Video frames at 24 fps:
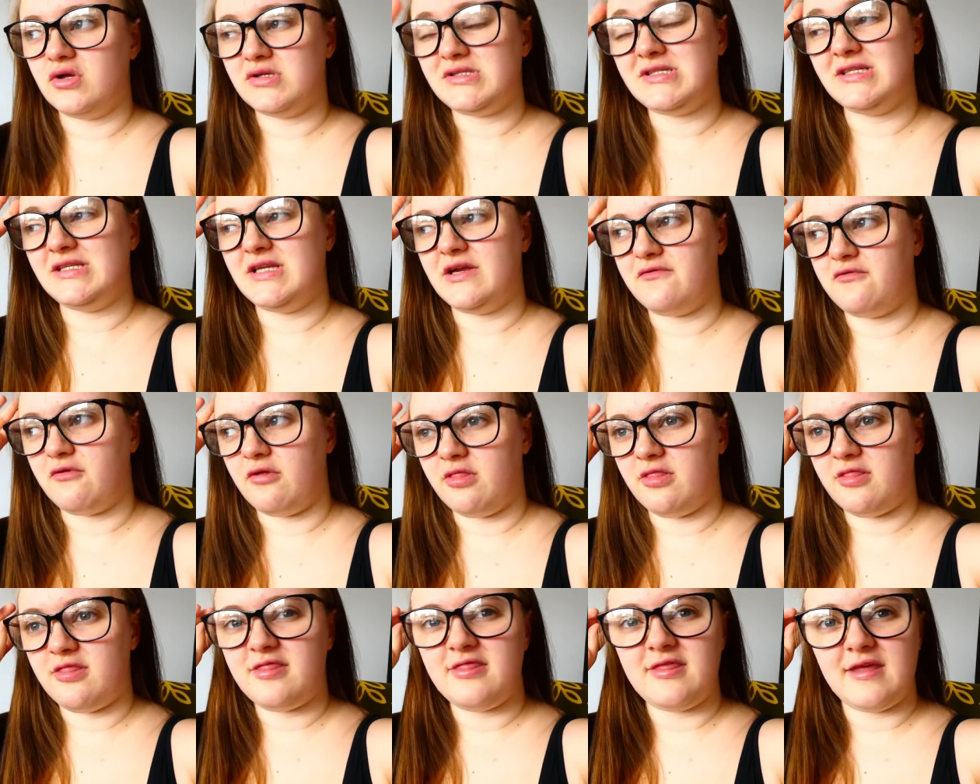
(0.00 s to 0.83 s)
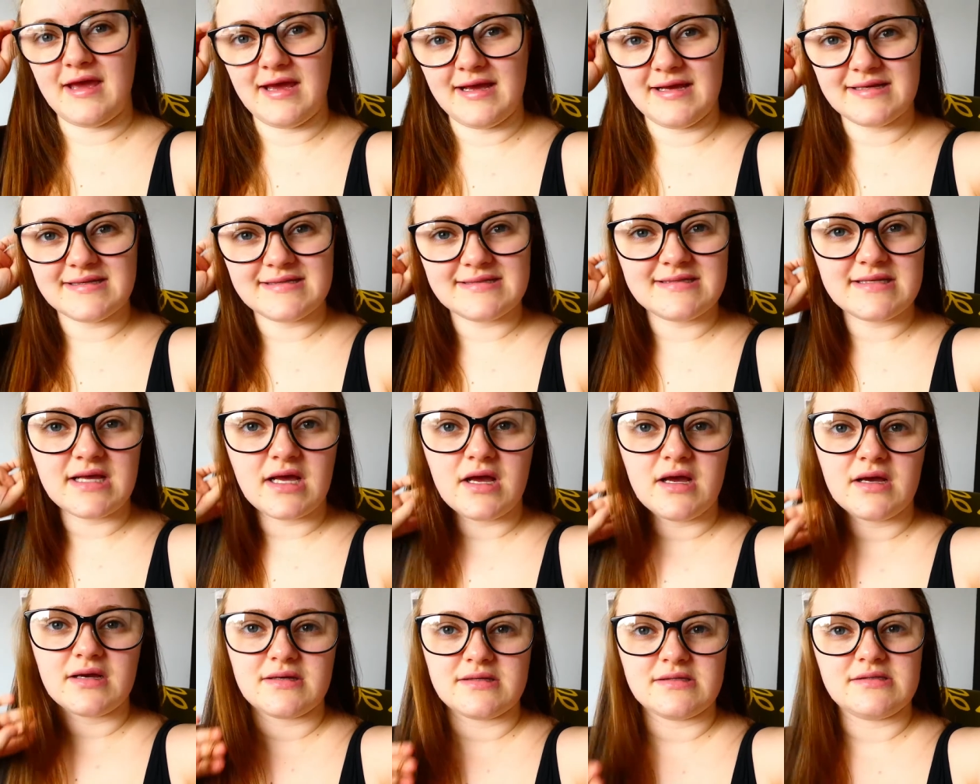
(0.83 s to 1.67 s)
lots of different things
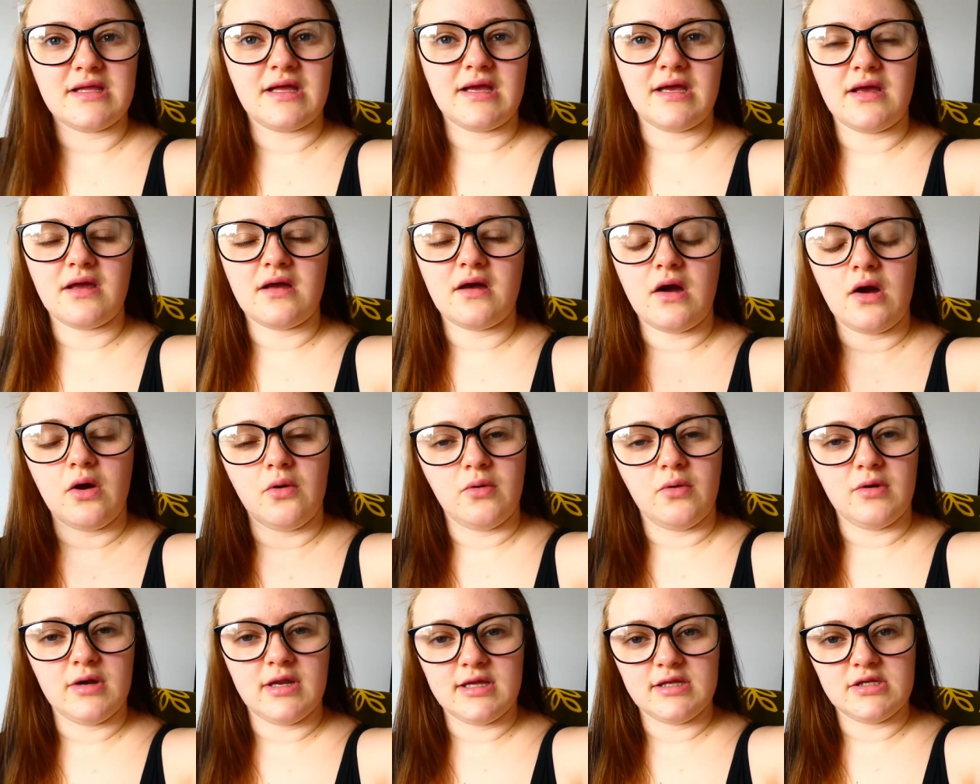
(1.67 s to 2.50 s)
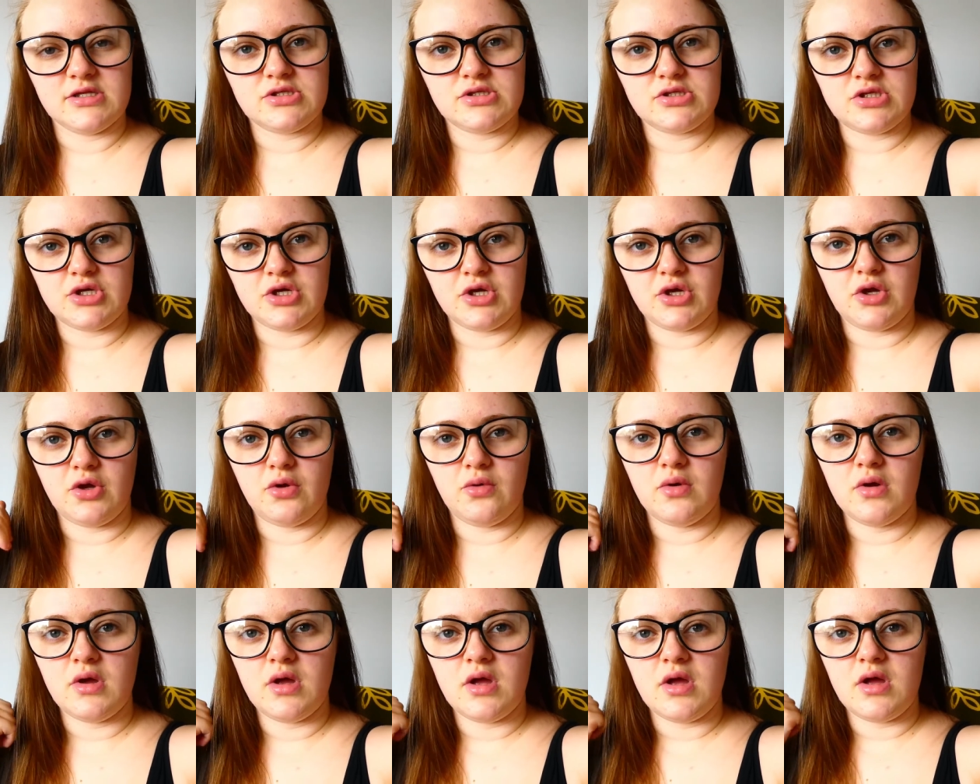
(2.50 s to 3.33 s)
because like I wanted to
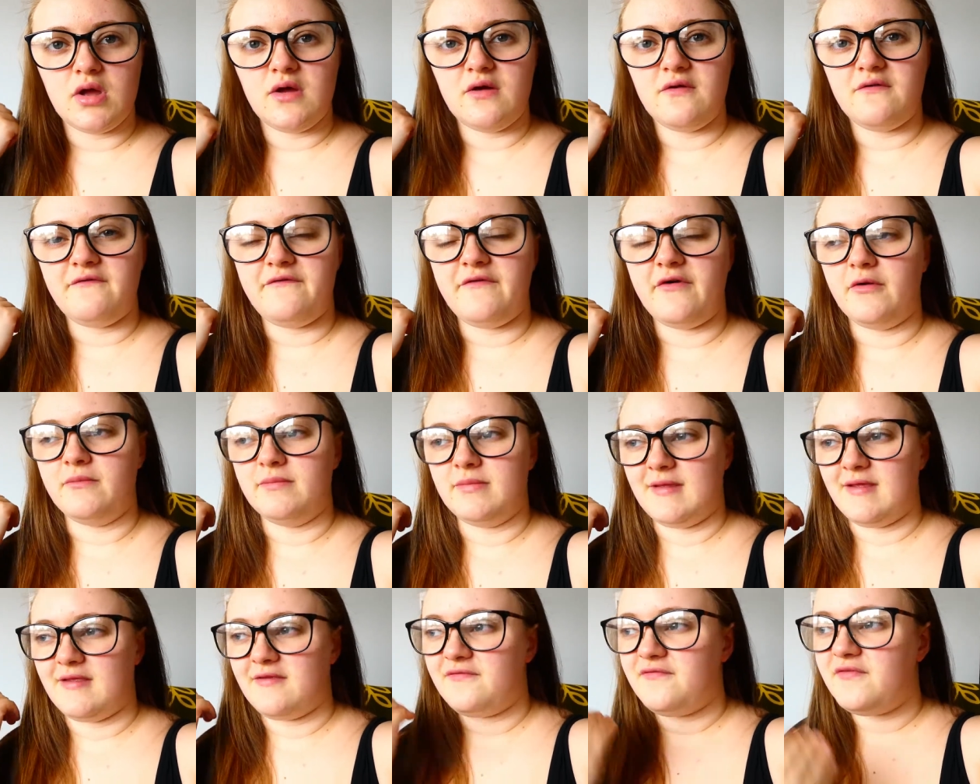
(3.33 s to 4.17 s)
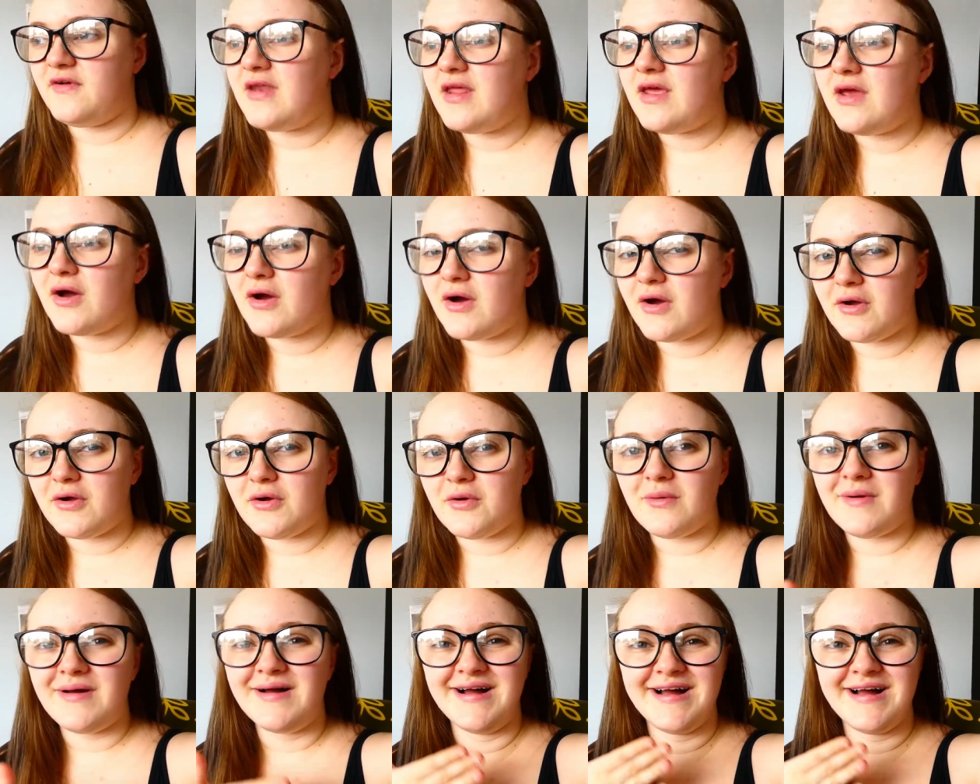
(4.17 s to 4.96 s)
film this video